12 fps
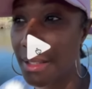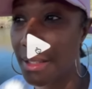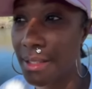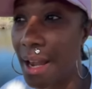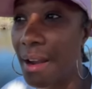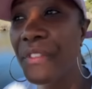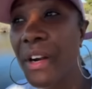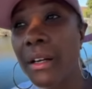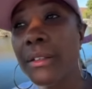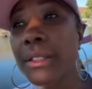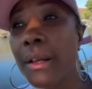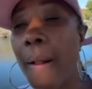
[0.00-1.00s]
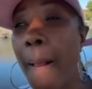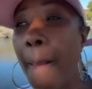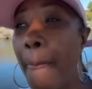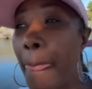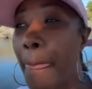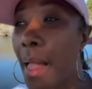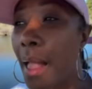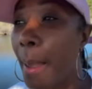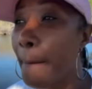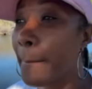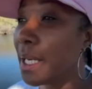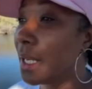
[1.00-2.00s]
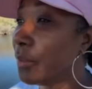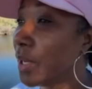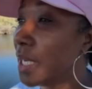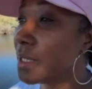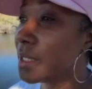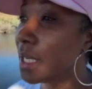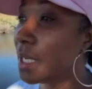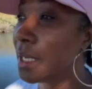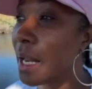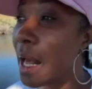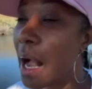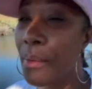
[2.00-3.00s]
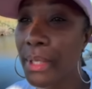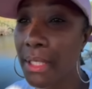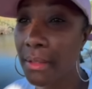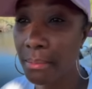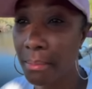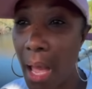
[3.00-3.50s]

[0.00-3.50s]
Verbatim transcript: Since that first. But then he seen that I was